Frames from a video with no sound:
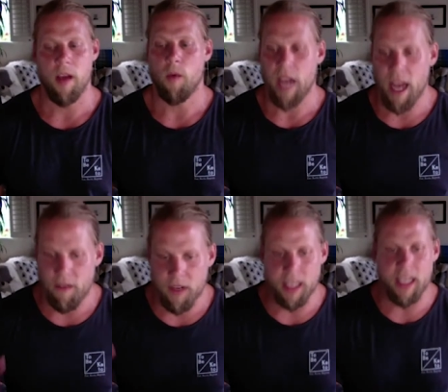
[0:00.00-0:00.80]
we have
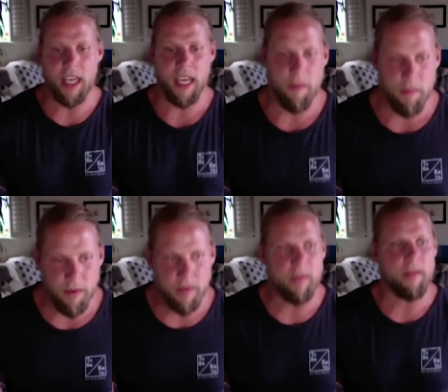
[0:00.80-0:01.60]
to keep
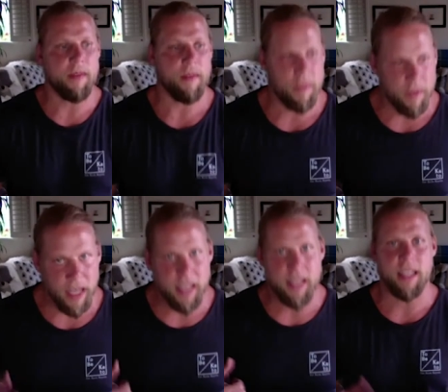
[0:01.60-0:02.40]

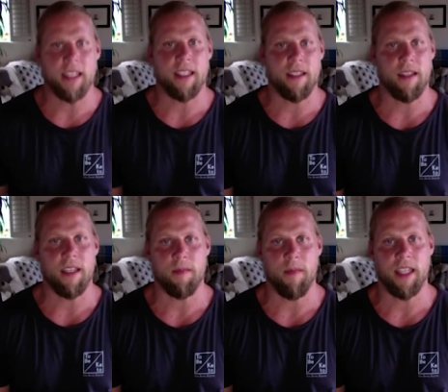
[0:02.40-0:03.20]
like this
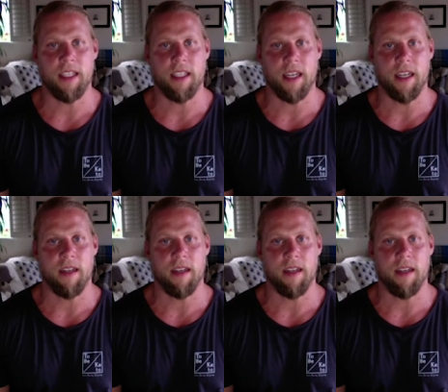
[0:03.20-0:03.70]
this messaging